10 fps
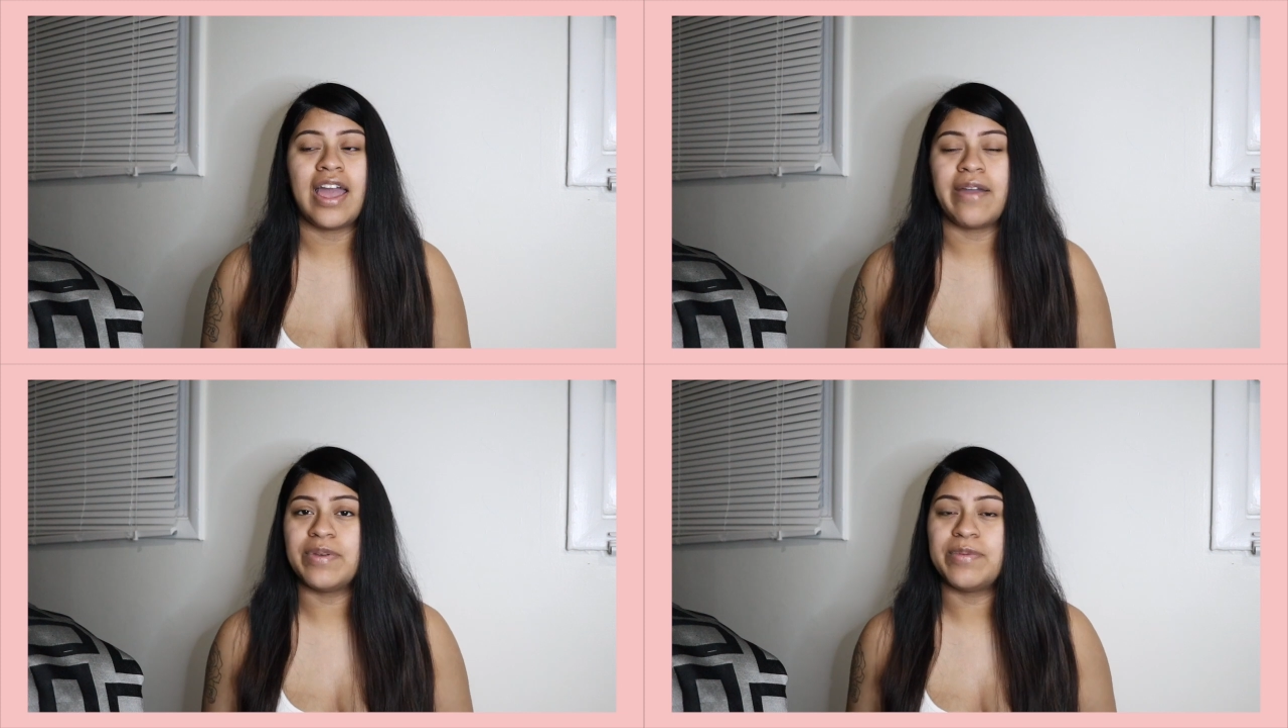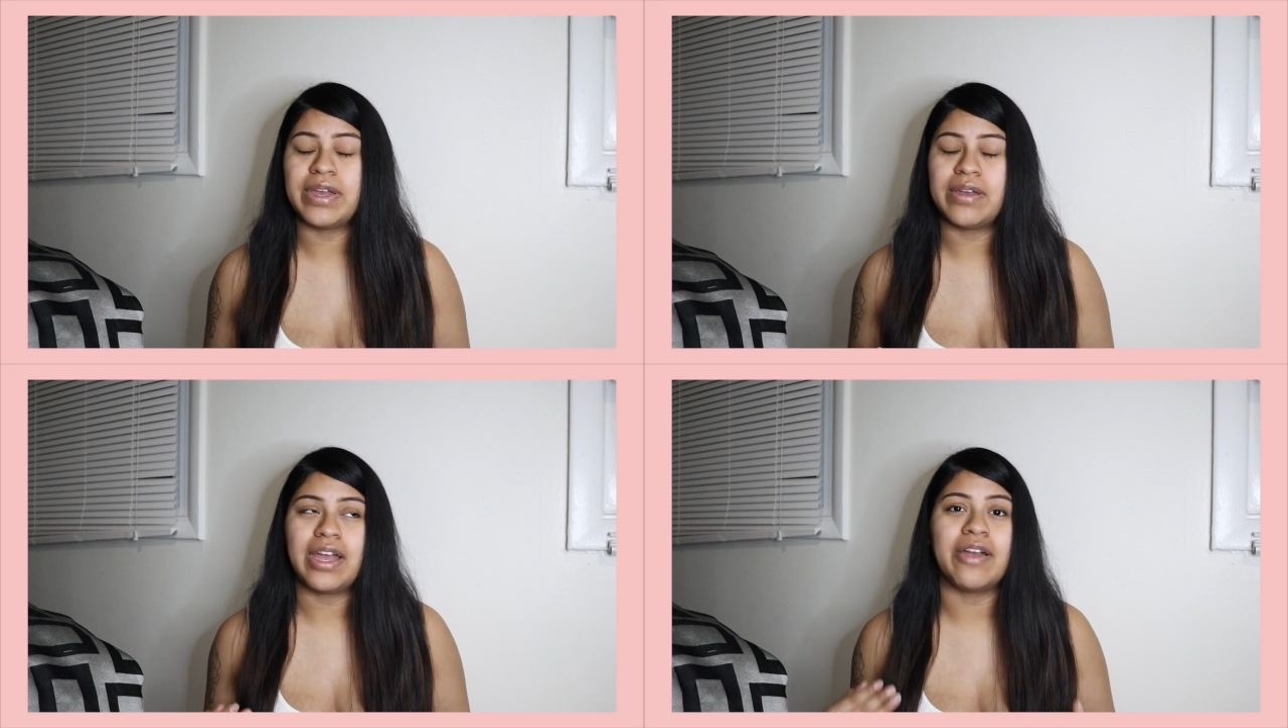
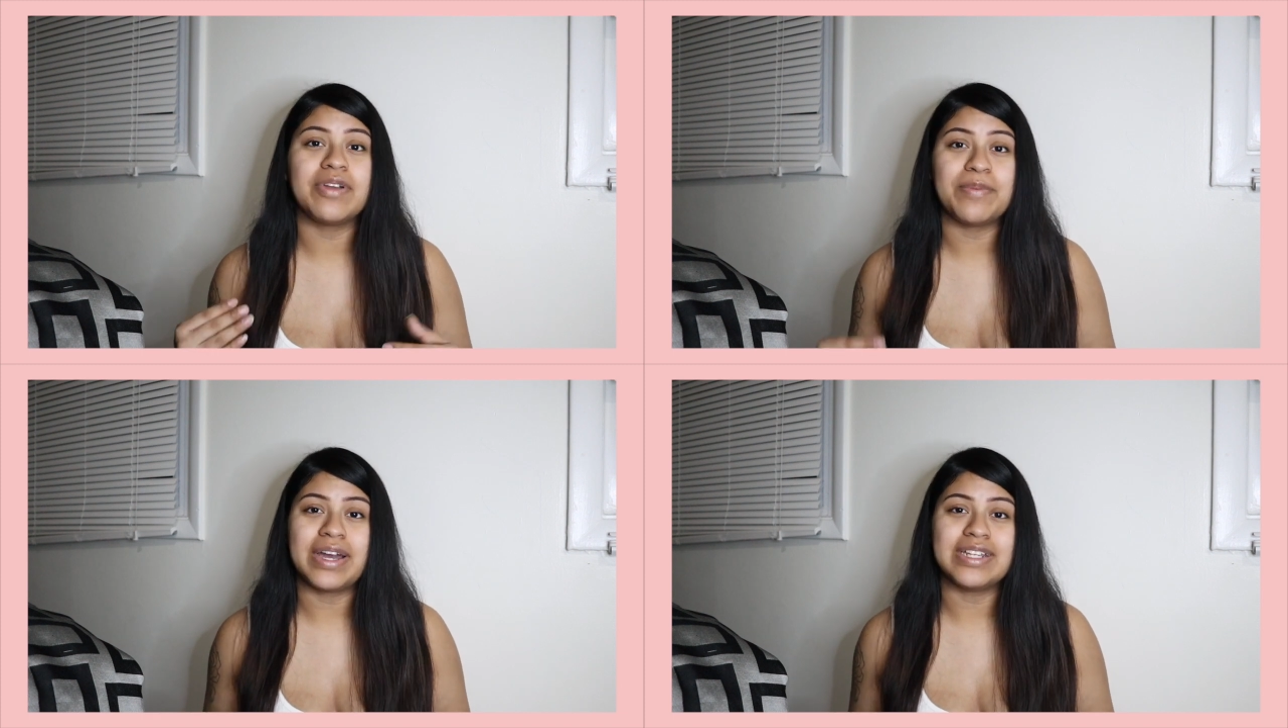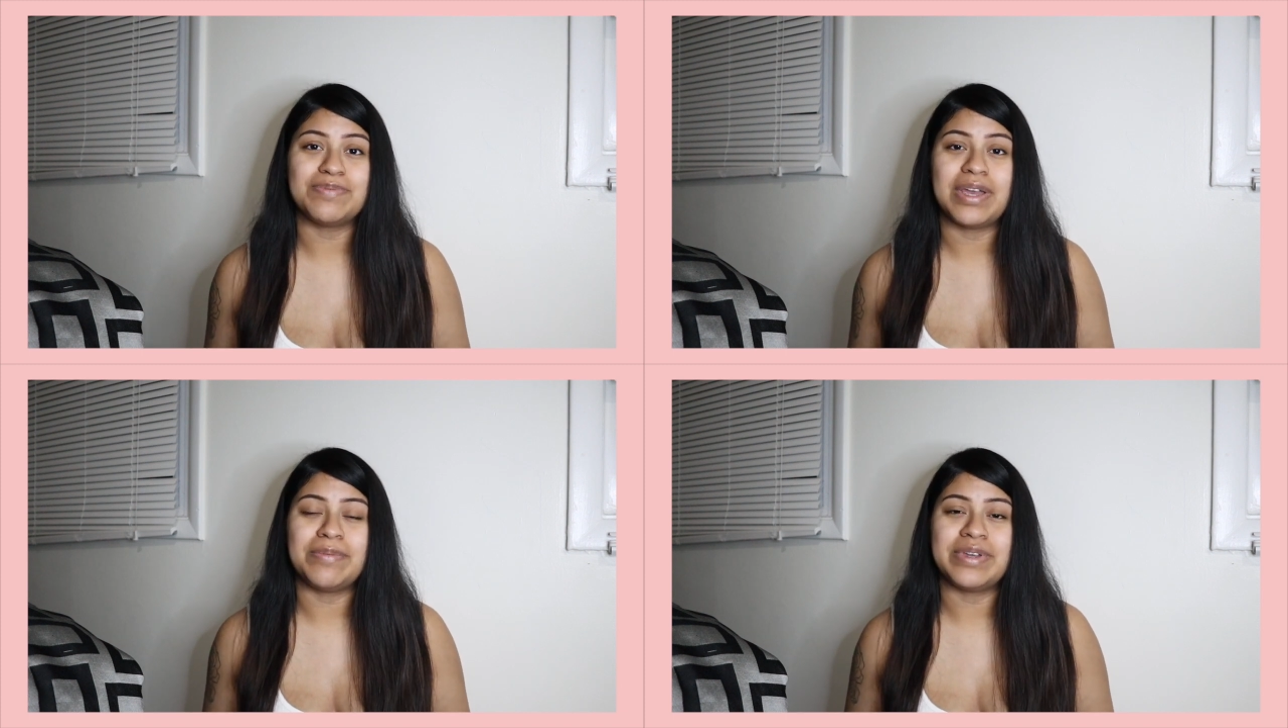Everybody's
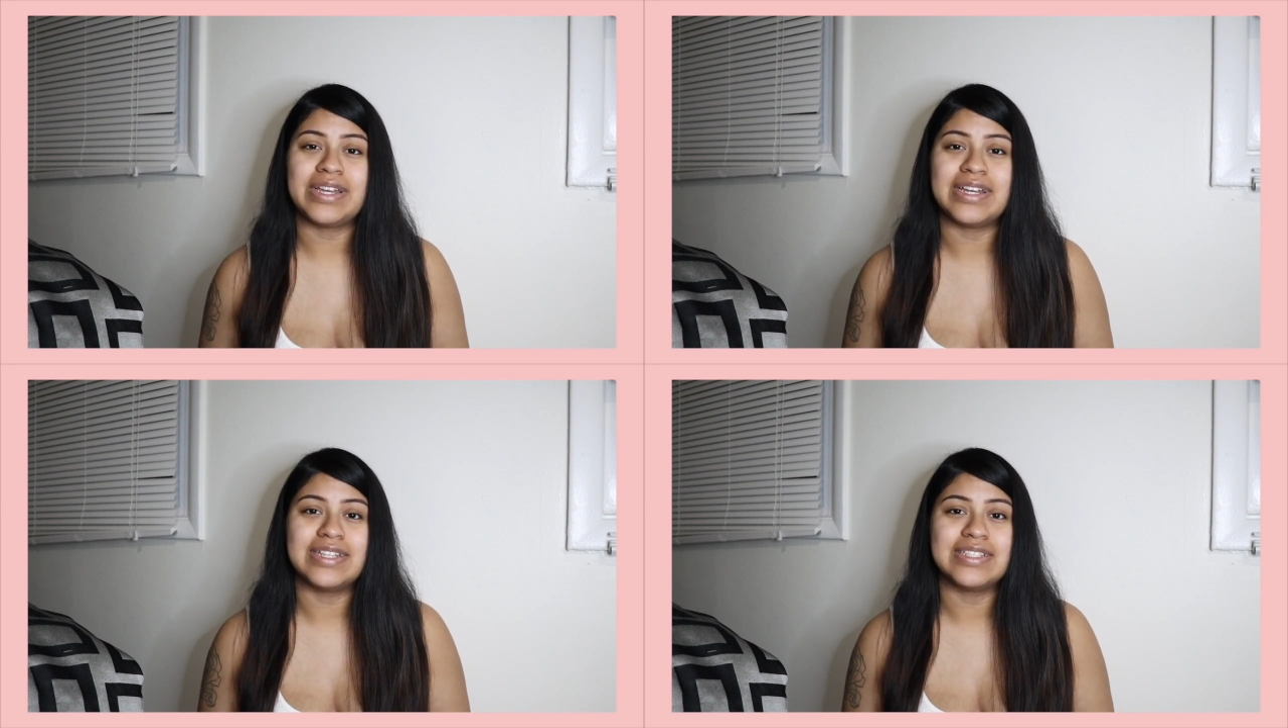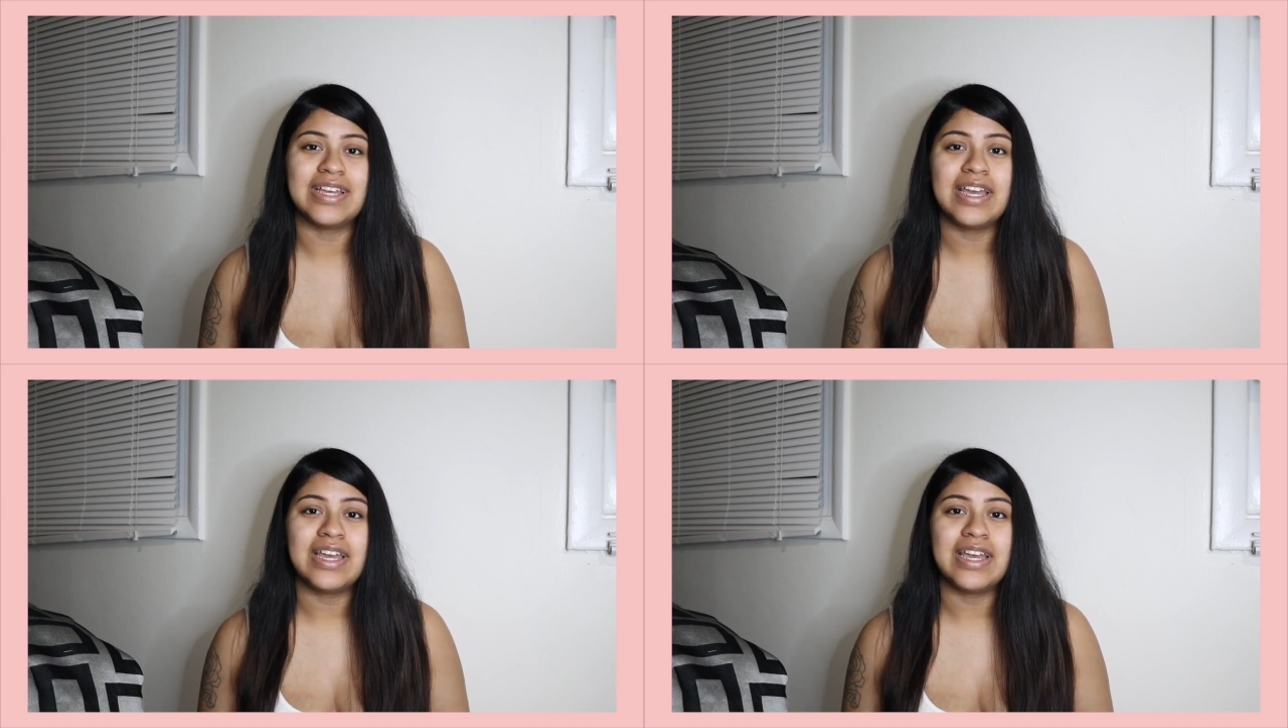baby is